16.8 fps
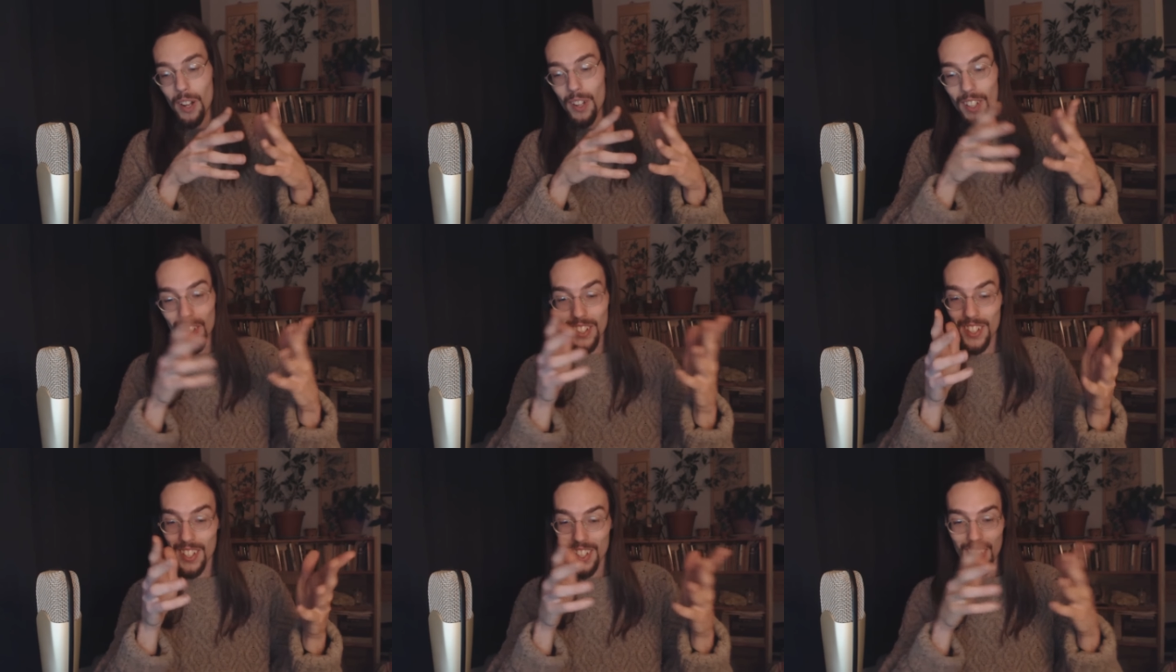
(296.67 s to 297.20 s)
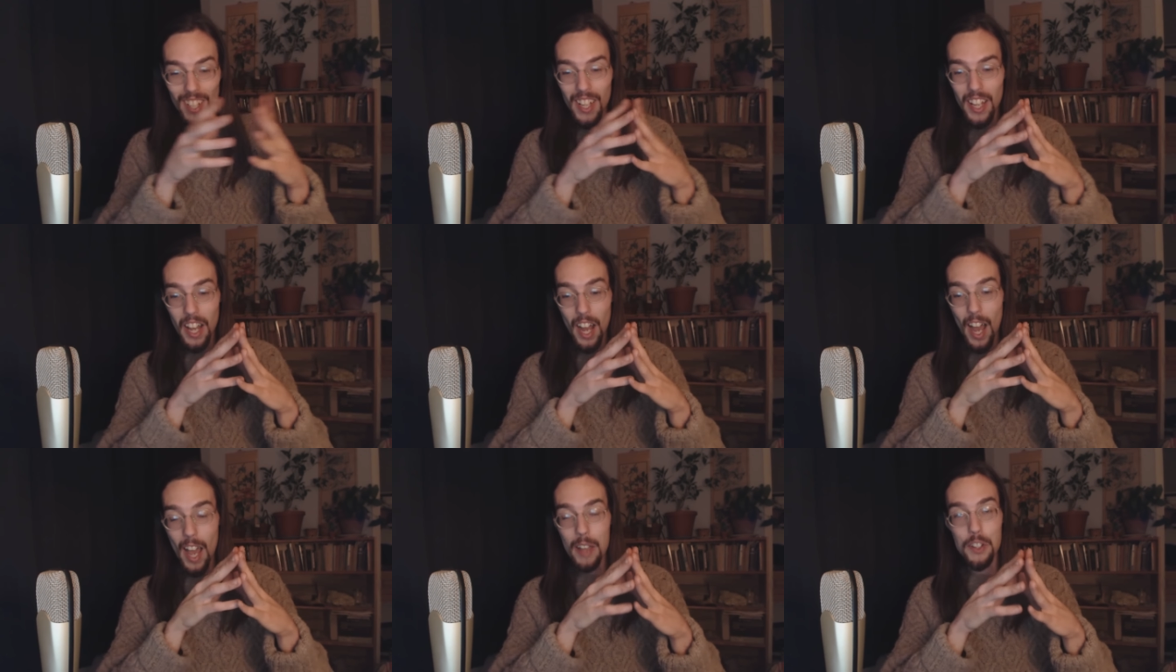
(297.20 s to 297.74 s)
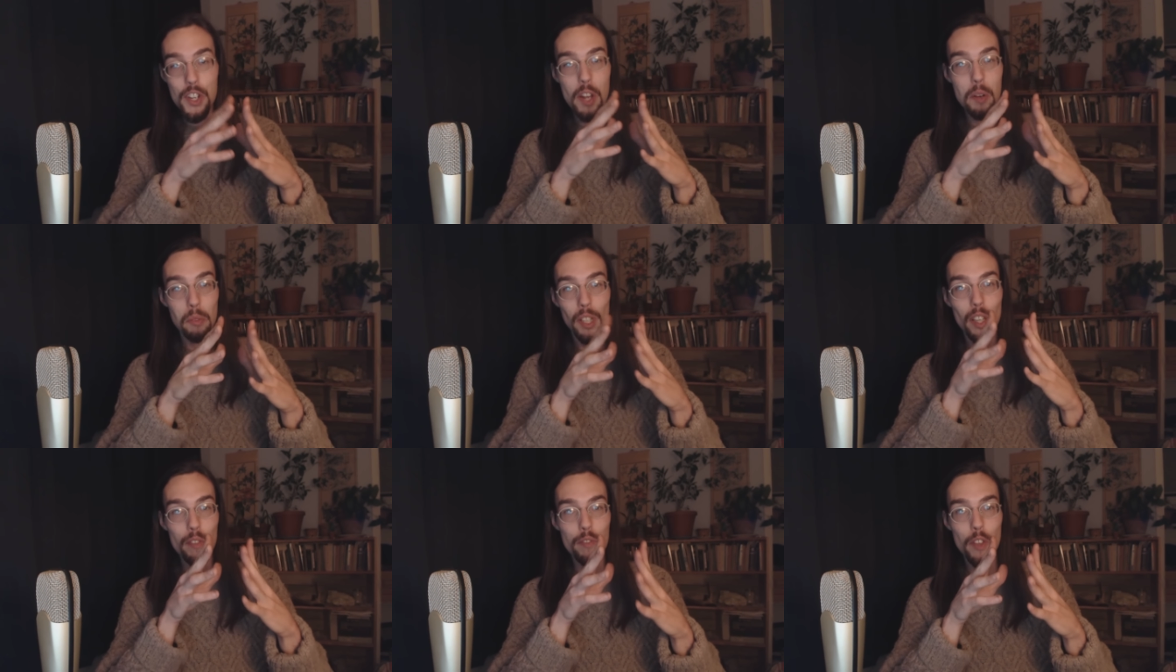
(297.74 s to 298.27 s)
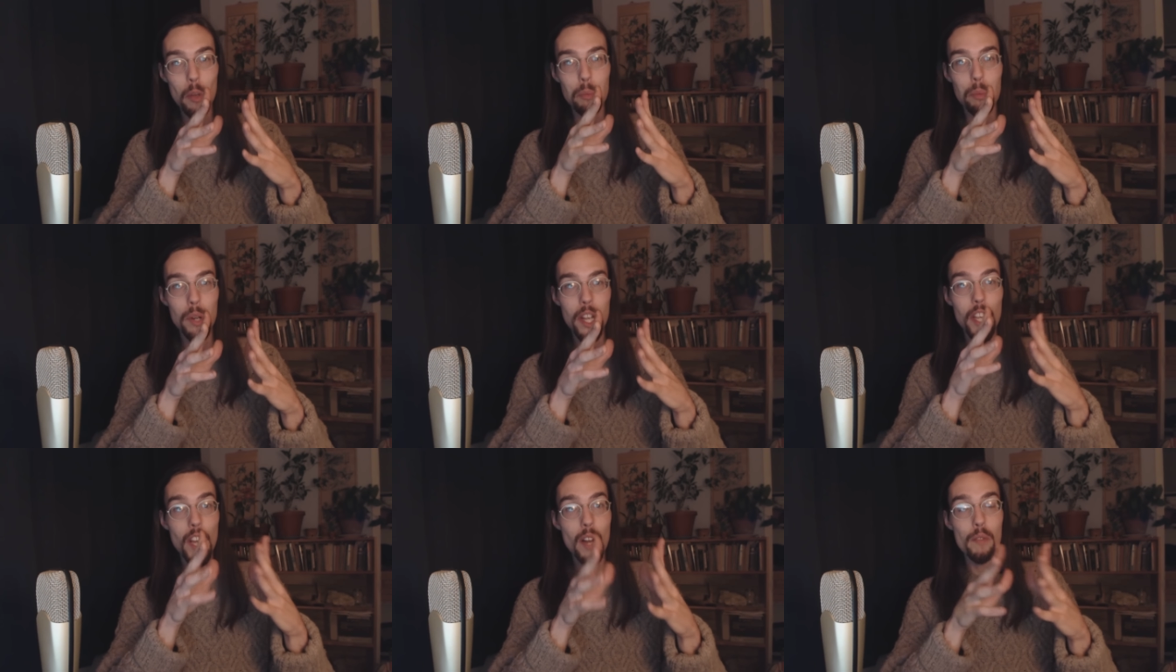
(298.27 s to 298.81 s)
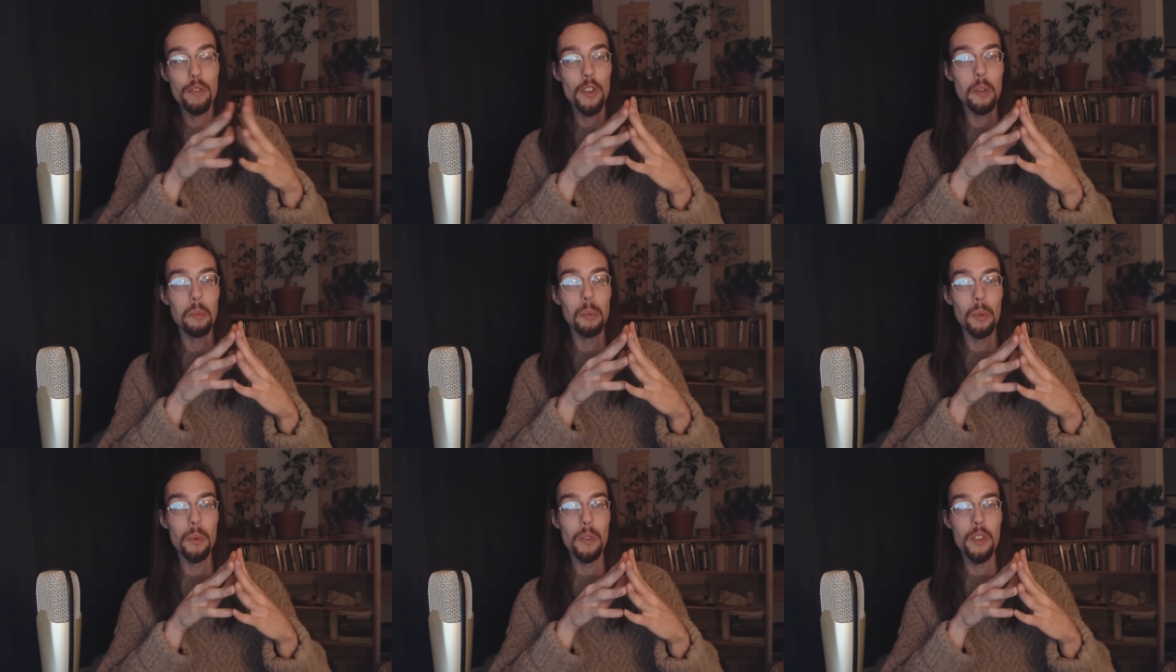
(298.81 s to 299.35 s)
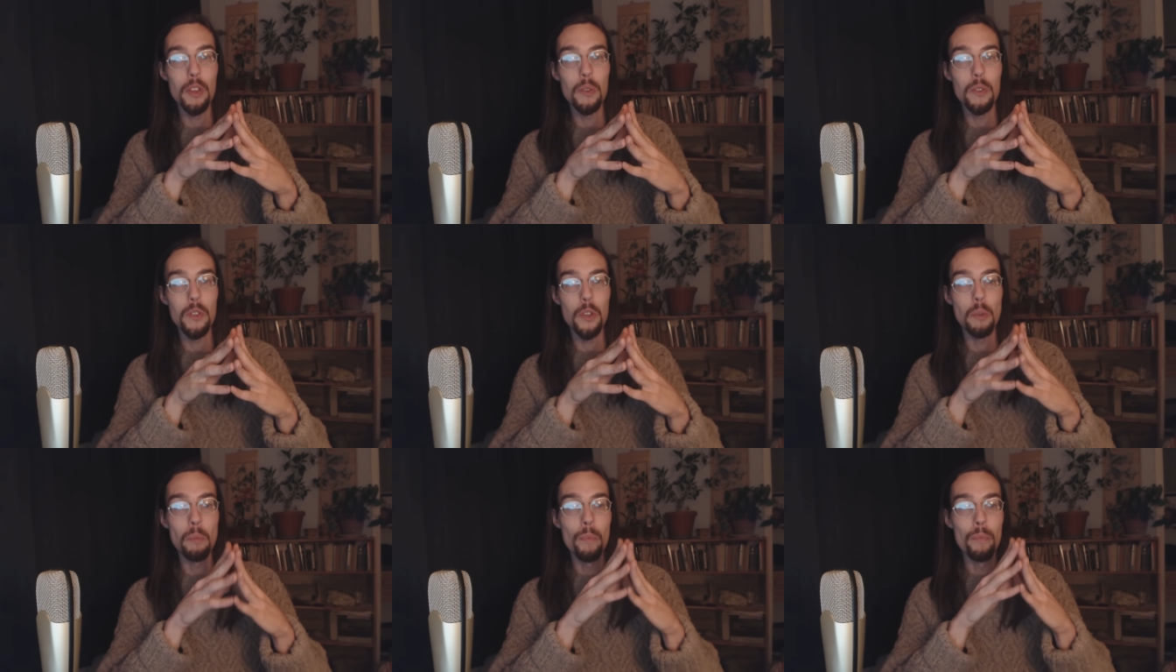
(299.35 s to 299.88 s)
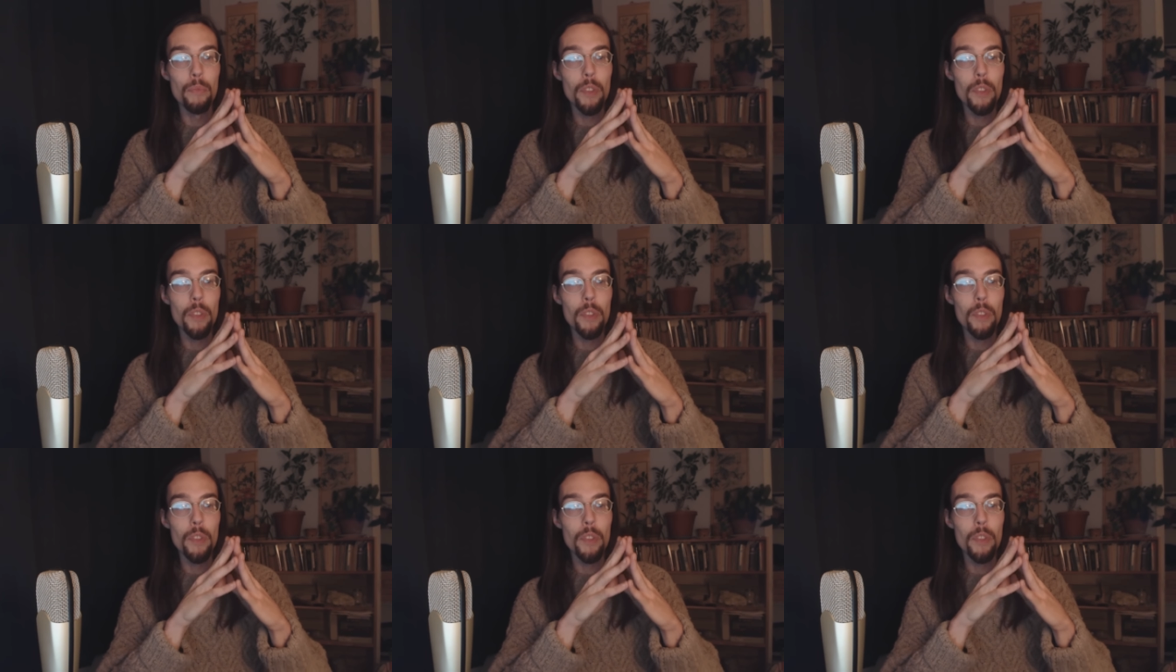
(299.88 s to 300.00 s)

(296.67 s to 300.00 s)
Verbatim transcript: well, I generally feel pretty comfortable with YouTube